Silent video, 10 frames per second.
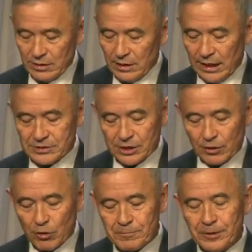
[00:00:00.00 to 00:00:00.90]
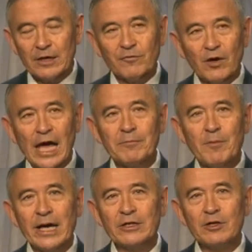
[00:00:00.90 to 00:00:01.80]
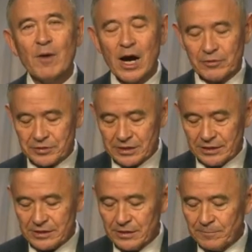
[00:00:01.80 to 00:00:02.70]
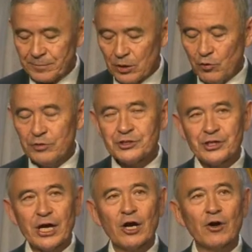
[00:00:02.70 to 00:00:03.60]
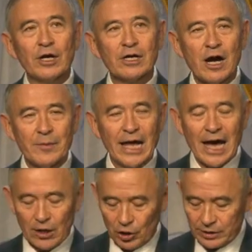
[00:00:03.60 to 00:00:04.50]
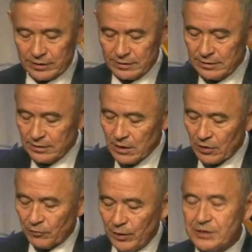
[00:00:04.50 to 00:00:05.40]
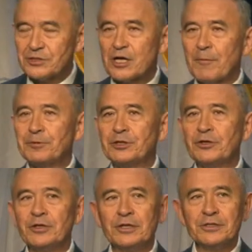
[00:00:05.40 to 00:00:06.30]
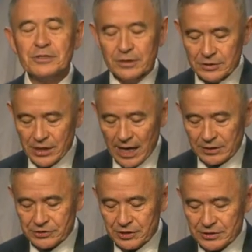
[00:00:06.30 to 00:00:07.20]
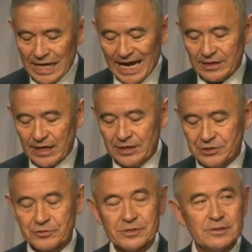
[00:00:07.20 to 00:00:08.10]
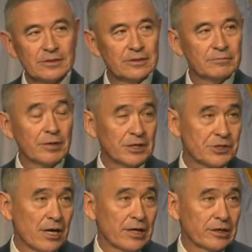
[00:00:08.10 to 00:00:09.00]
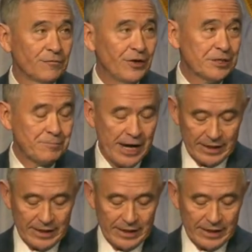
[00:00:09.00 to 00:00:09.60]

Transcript: It's a grouping of like minded democracies who share a common outlook on the region's opportunities, challenges, and dangers. But it's not a defense pact.